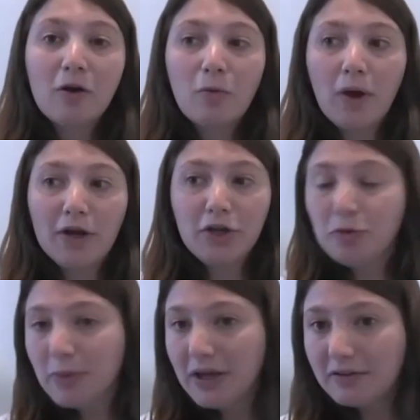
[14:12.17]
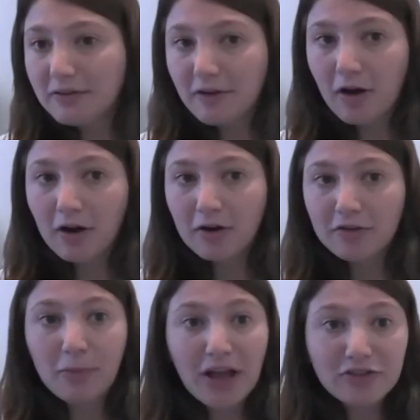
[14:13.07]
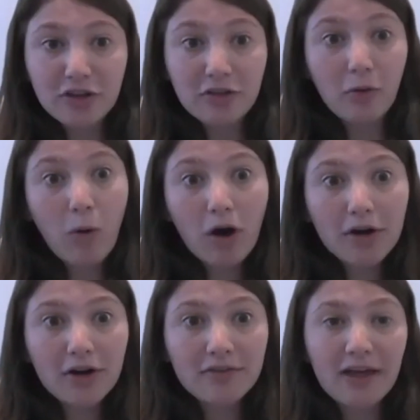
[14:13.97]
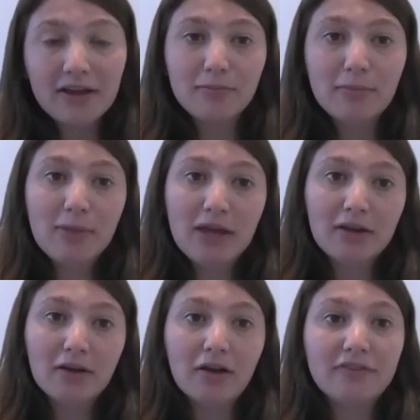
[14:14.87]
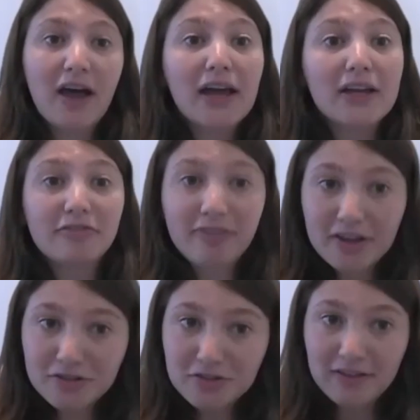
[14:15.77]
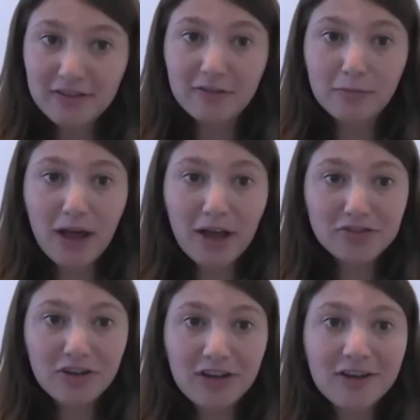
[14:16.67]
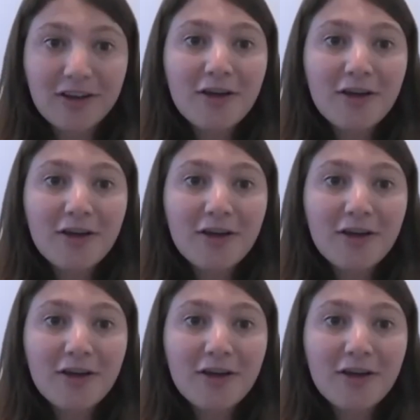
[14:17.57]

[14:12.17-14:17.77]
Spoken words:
when humans are splashing in the water, that can mimic a dying fish that's splashing.